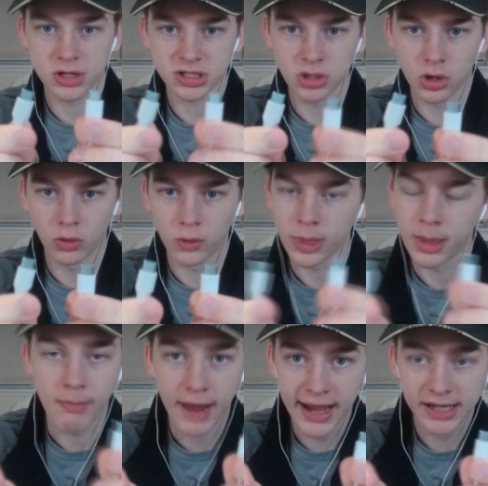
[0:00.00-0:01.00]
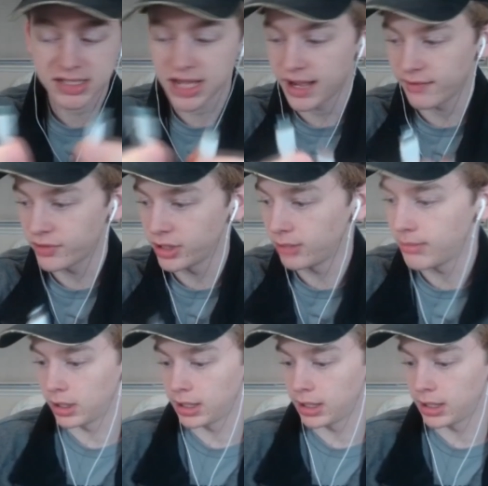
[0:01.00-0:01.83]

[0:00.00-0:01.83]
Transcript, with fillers: So the Macs have them.